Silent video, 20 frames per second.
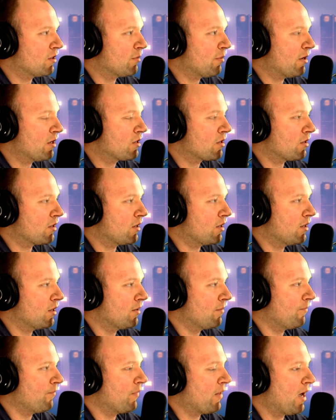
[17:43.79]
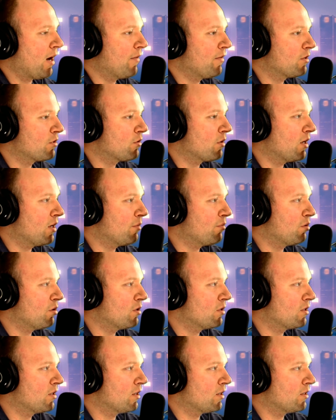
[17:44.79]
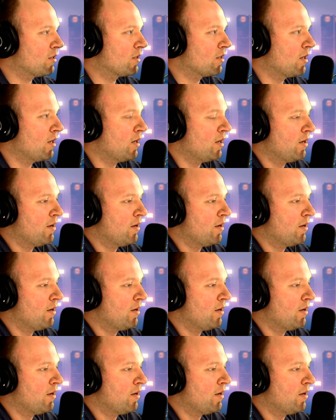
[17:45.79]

especially, how they're trying to push this.